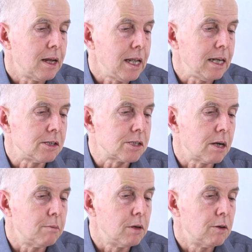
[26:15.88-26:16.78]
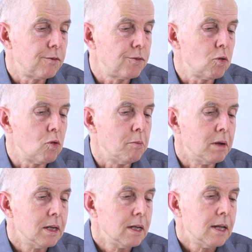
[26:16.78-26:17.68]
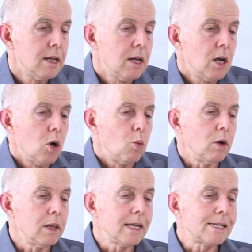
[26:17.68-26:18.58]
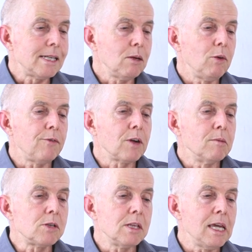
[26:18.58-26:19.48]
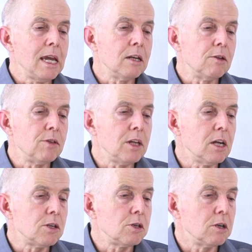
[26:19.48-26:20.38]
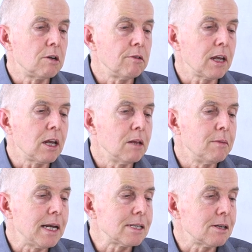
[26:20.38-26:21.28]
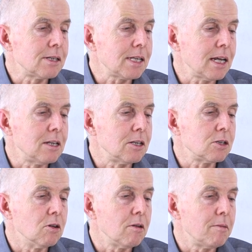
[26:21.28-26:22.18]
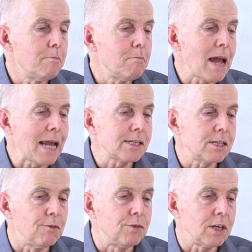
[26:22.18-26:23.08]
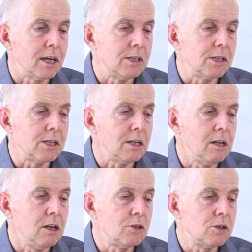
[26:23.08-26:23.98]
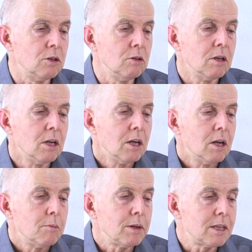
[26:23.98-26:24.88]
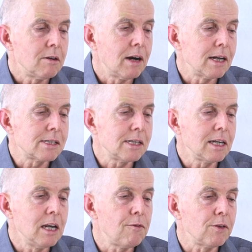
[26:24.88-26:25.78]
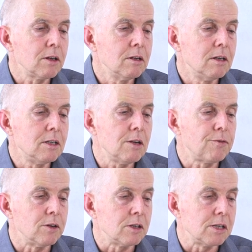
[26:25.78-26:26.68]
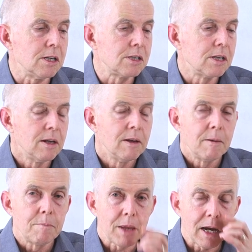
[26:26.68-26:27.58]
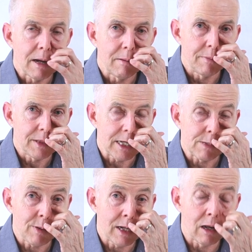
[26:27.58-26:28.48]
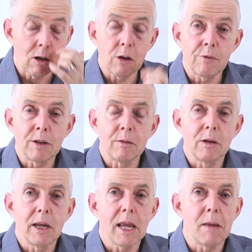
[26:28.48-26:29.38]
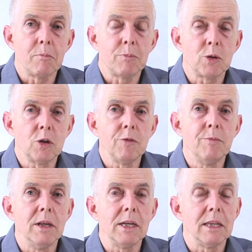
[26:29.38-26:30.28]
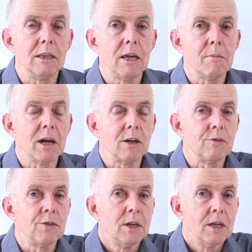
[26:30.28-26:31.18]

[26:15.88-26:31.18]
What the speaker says: in some form. Well, that's it. We've come to the end of the Year 2 curriculum. As I said, there's not massive changes in Year 2, but there are significant differences. There's been a lot of improvement in the amount of